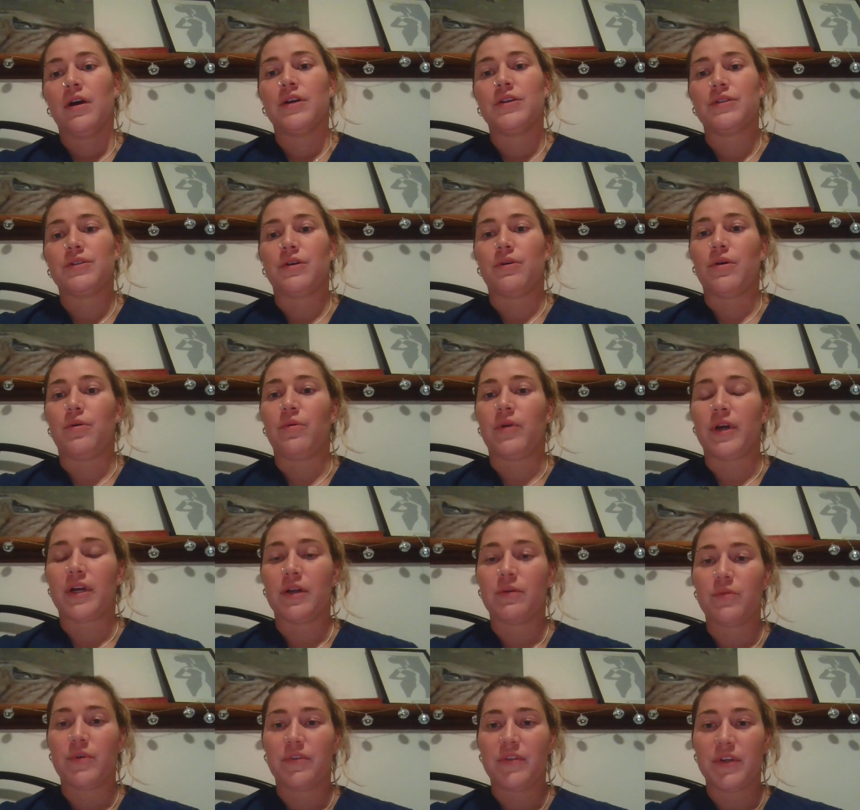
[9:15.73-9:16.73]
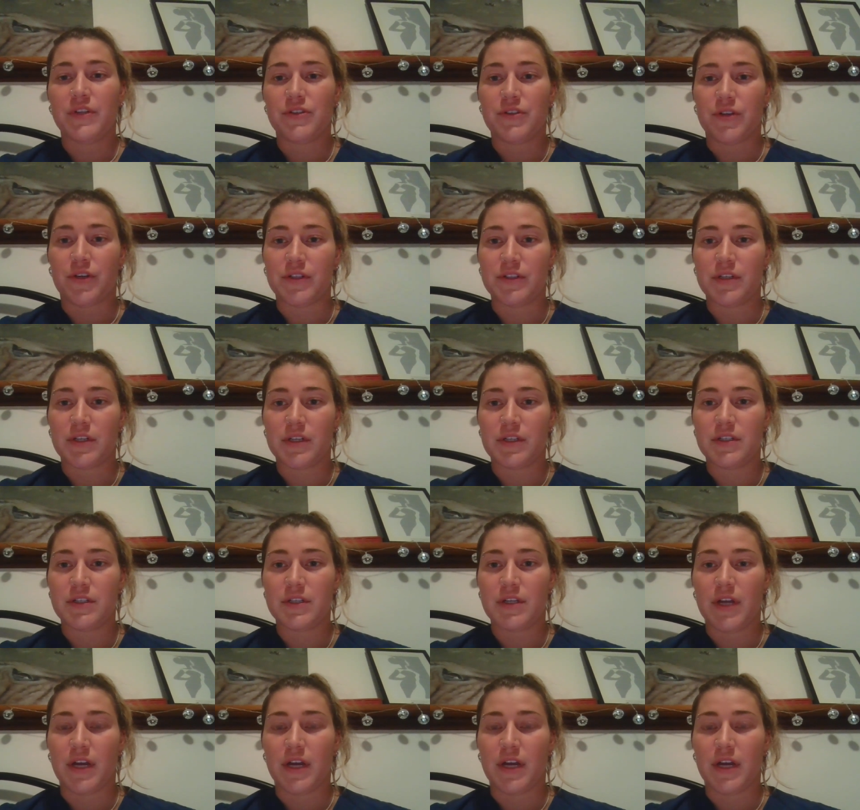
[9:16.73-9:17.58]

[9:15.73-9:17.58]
So working with these nurses